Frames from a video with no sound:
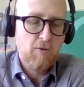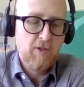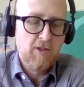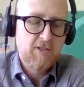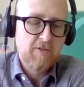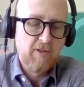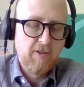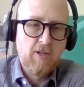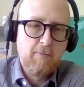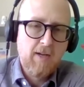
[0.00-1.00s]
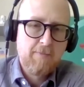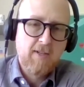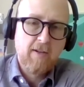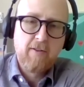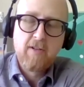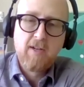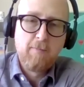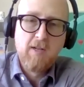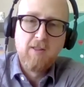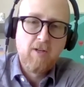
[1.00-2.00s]
We looked at the learning map together.
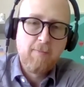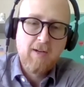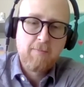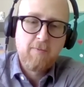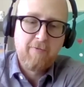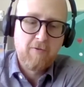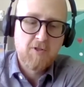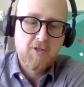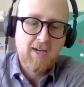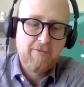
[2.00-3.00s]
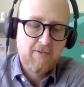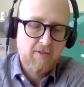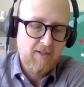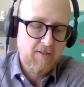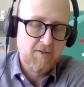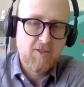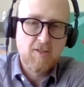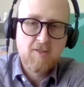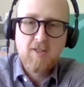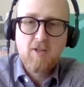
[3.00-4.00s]
My learning map, the first draft is
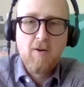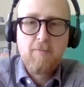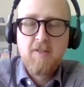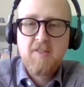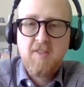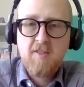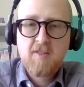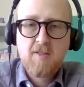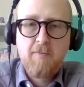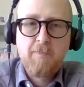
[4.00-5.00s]
just the competencies.